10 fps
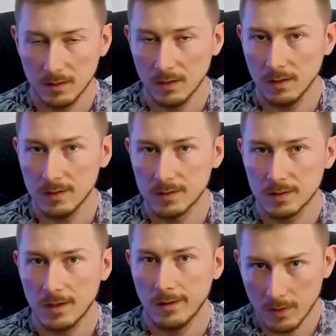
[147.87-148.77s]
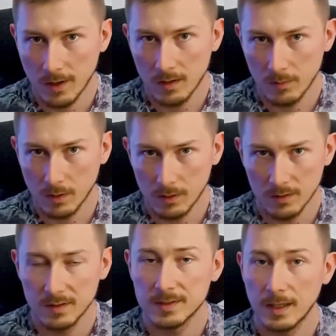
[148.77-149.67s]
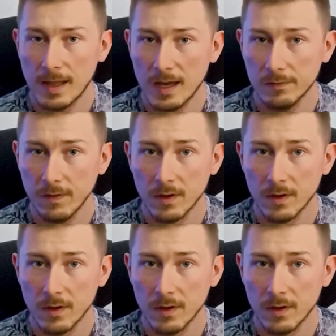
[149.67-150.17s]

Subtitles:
It's an animal, it's alive,